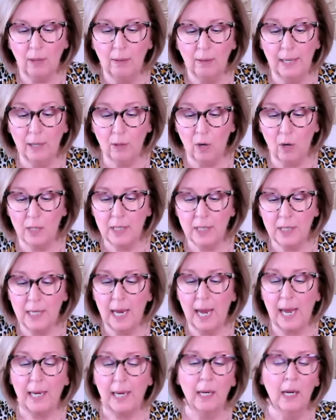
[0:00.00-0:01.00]
later on
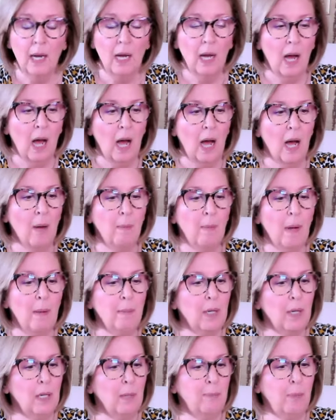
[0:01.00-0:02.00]
today. Um,
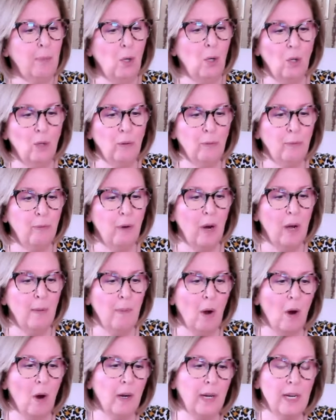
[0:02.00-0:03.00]
I'm going to pull
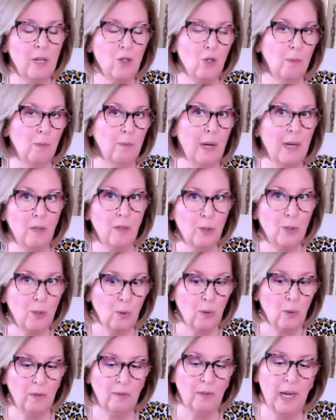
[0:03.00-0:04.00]
from Archangel Michael's
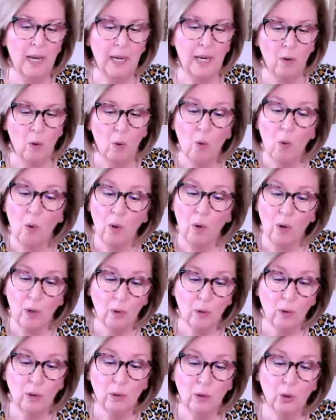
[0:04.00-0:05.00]
Sword of Light
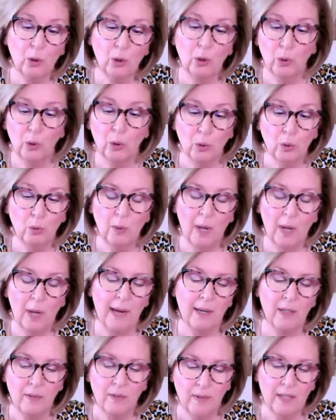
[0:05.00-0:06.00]
Oracle to
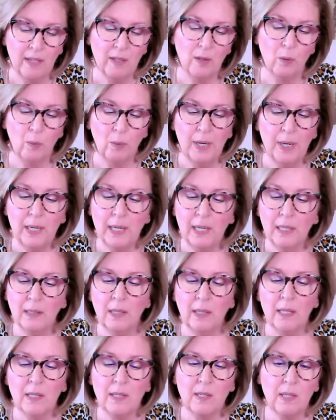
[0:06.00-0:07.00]
activate the reading.
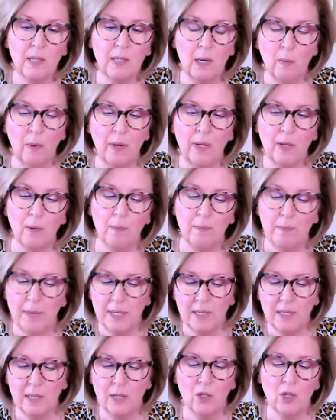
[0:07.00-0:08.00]
Let's see what your
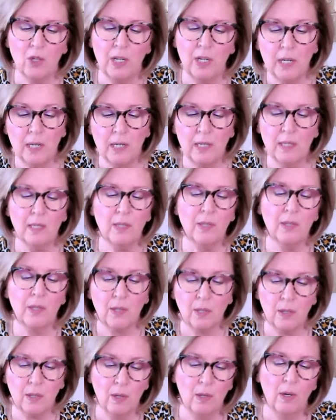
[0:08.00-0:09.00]
message
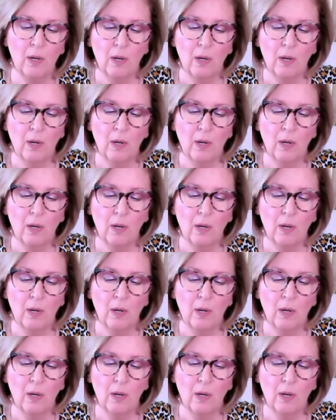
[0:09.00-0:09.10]
is